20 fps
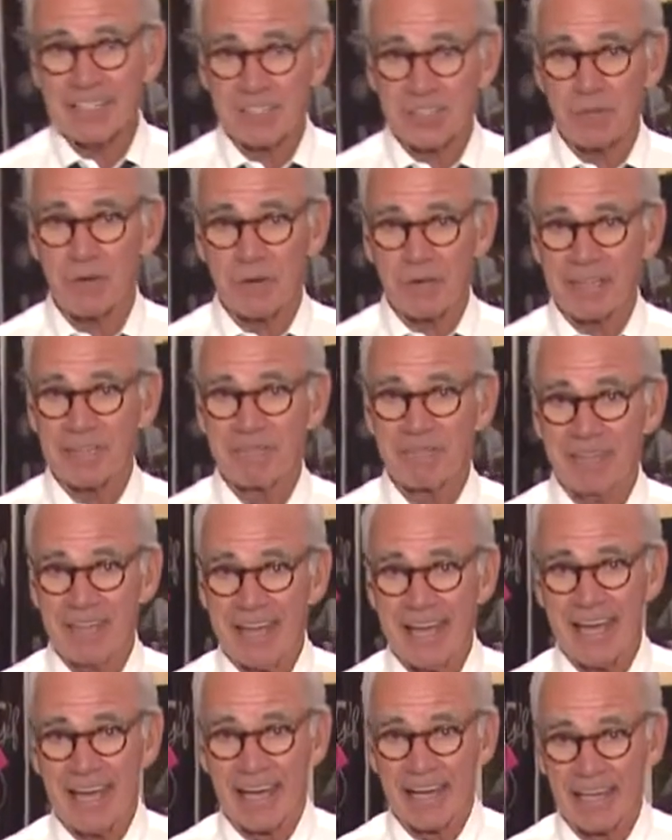sort of
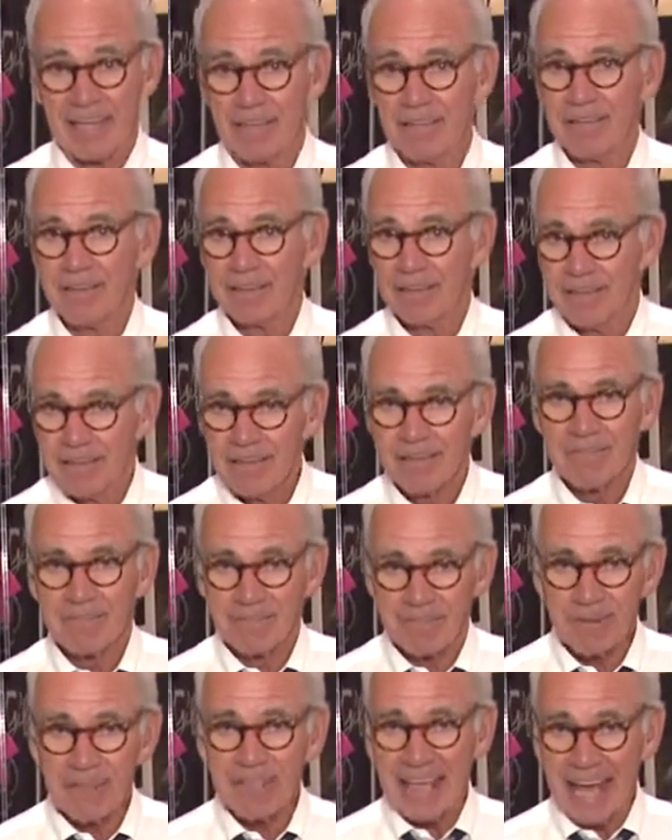thing
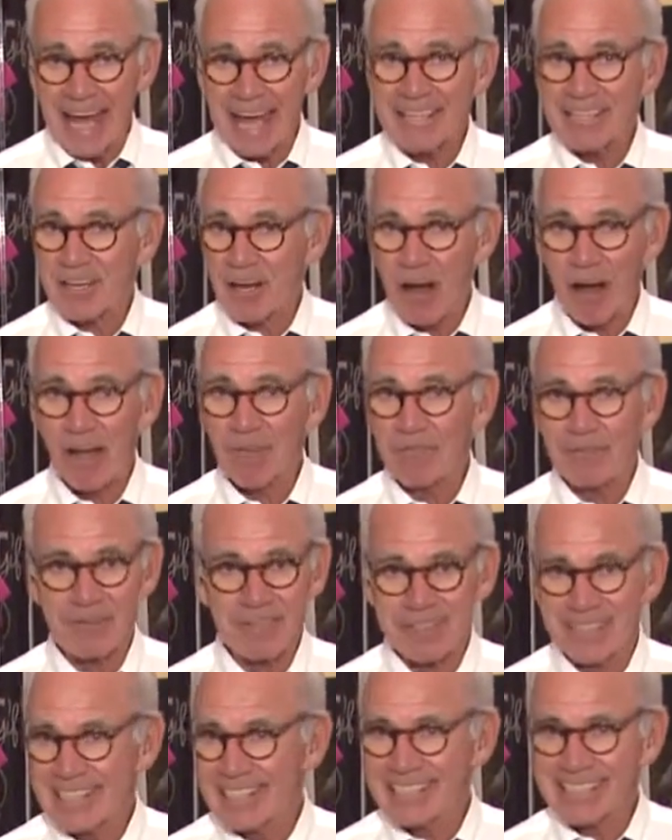for that golfer
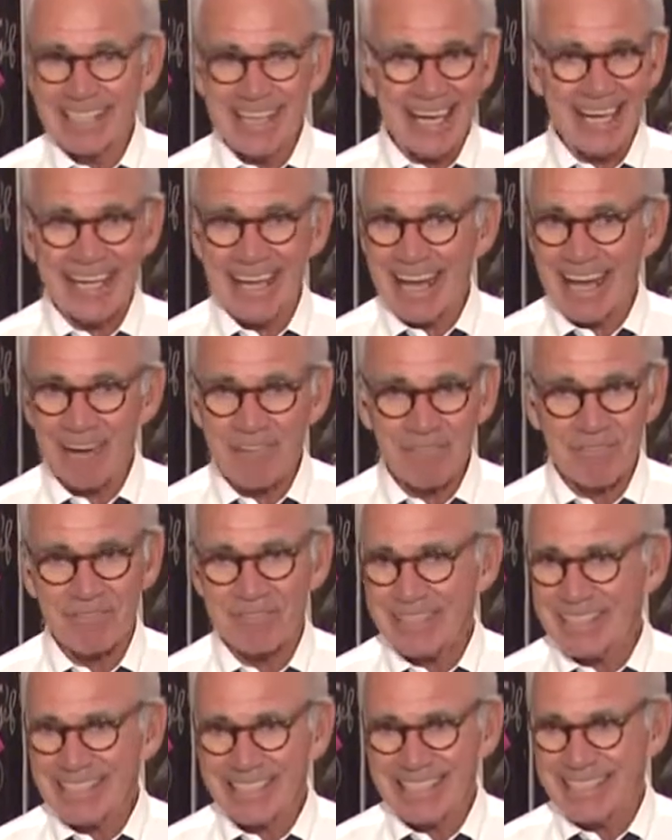that's got
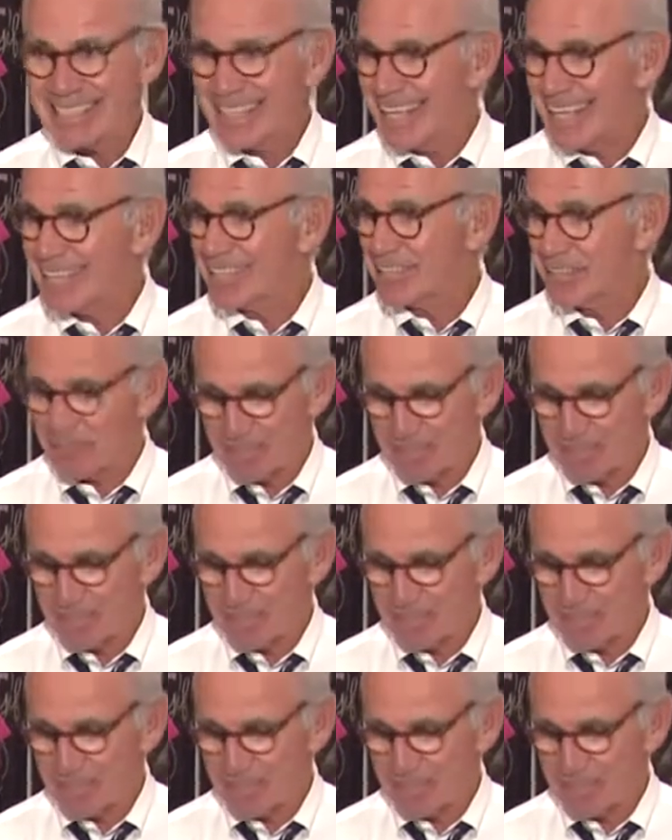every single